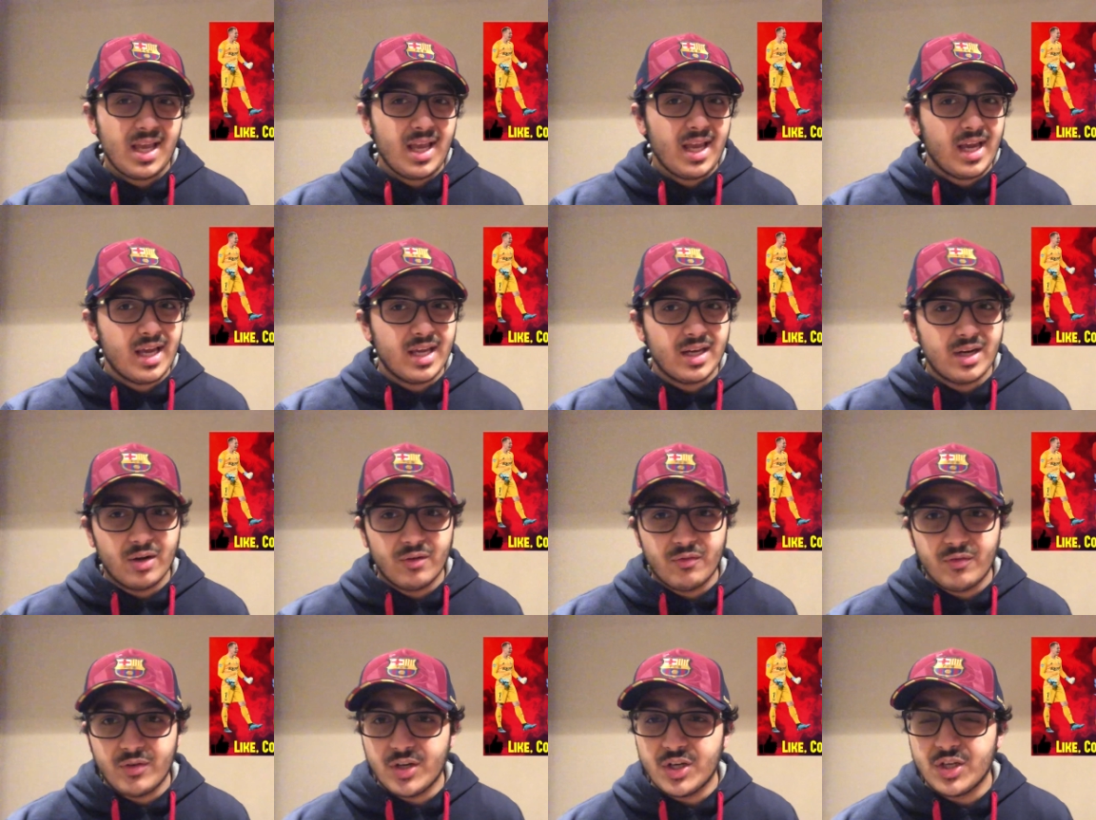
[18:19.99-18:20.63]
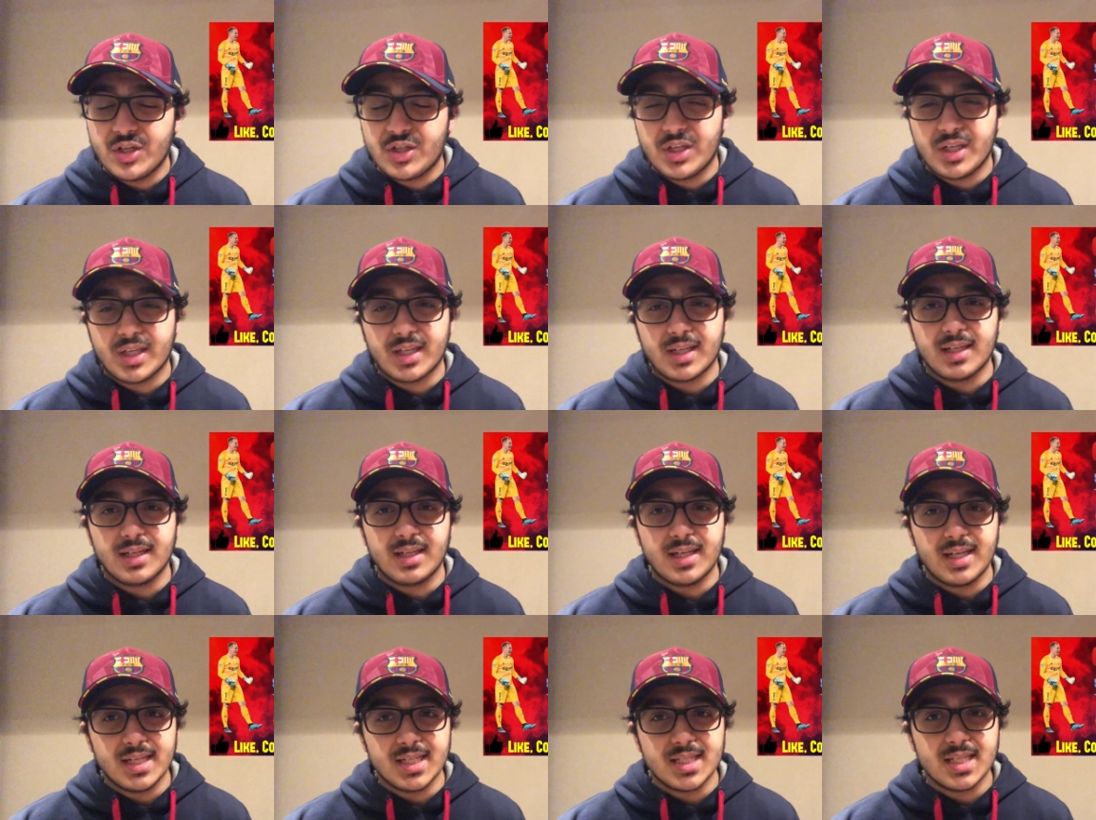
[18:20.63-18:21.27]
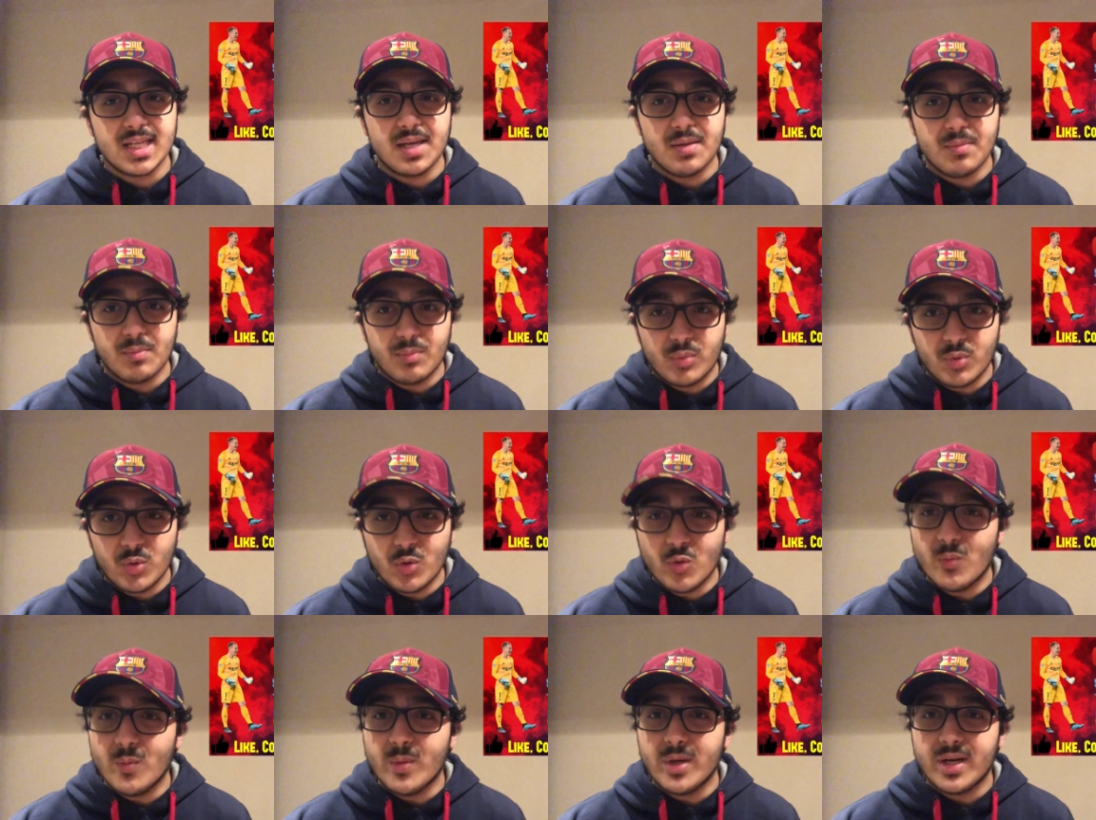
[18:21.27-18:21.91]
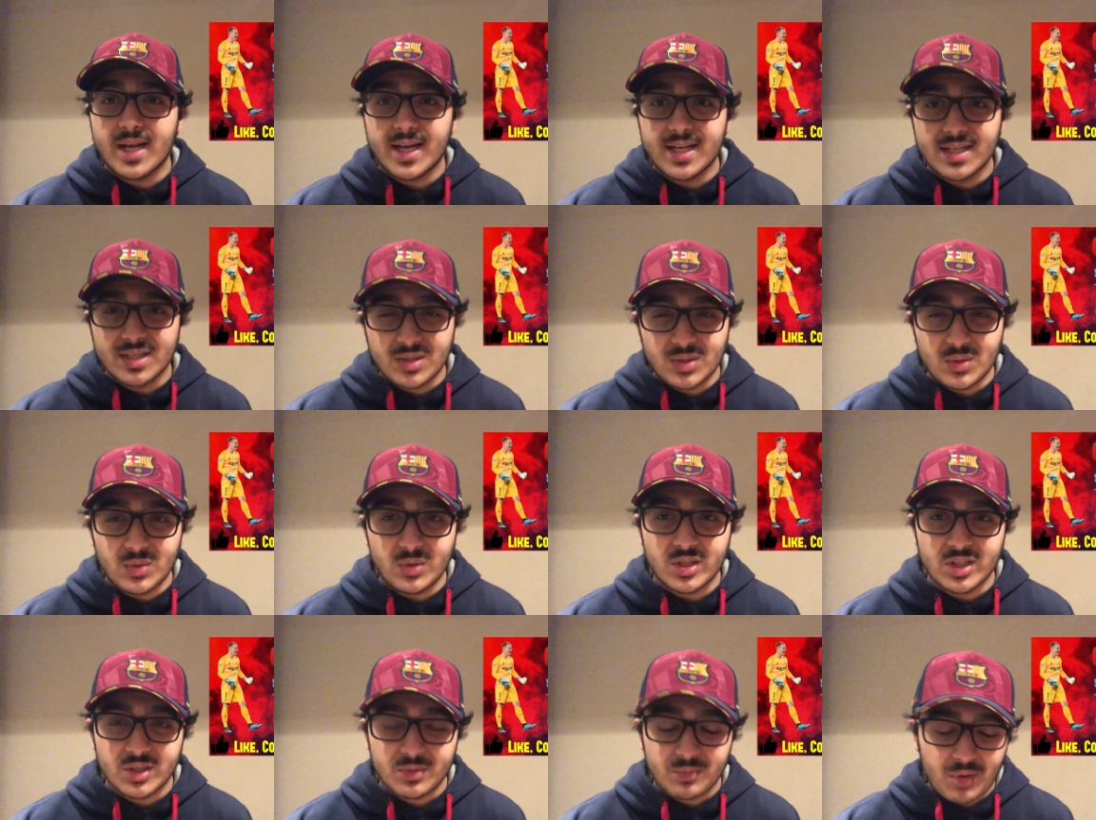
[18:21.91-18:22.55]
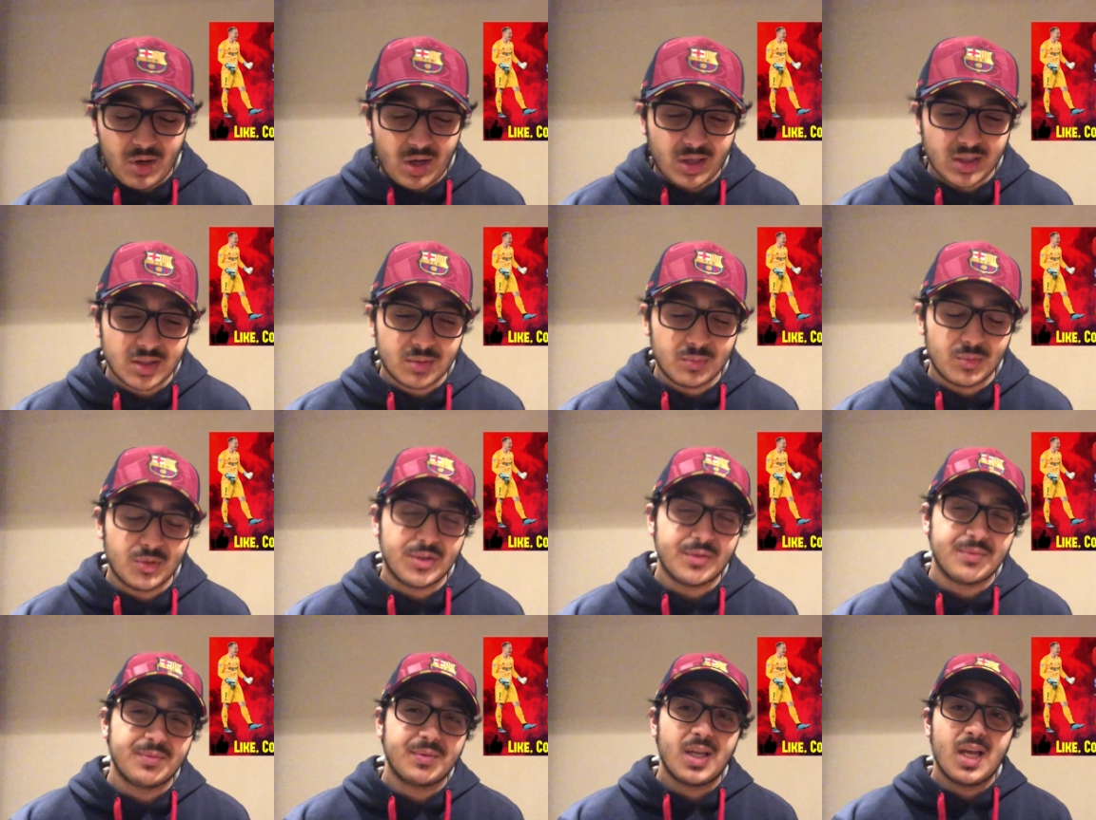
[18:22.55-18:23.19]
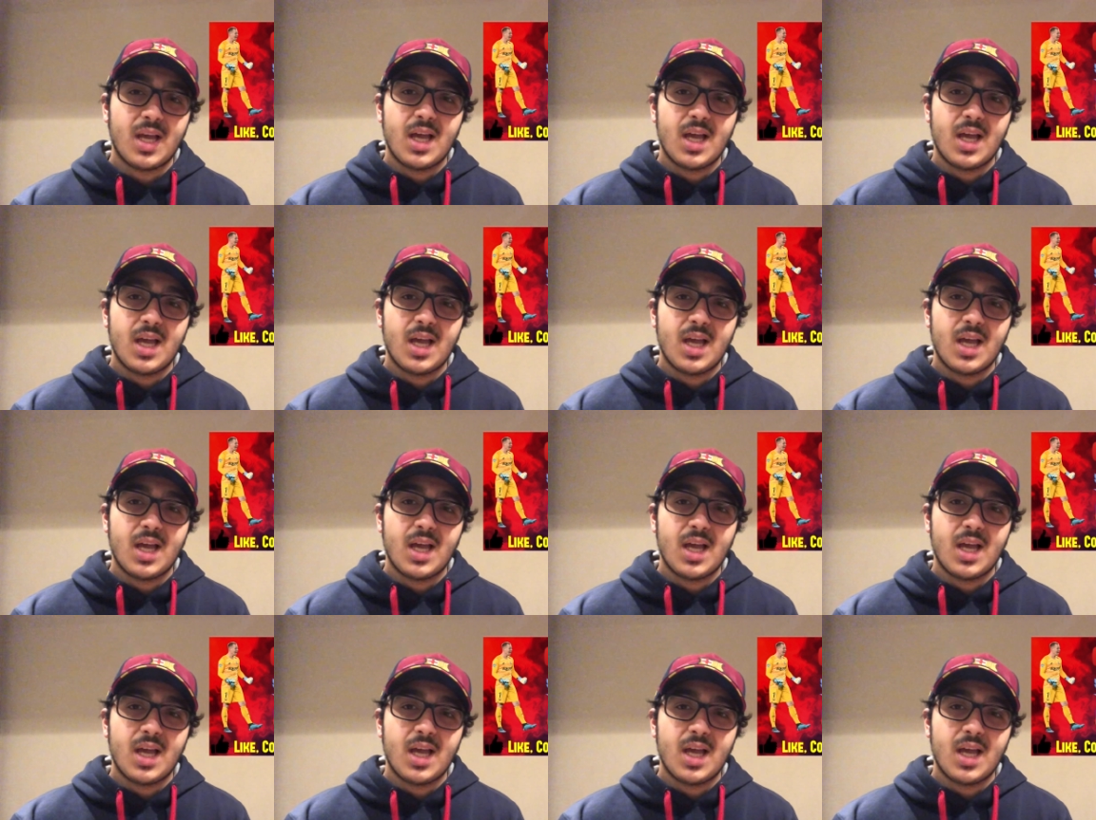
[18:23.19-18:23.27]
And our finishing needs improvement as soon as possible.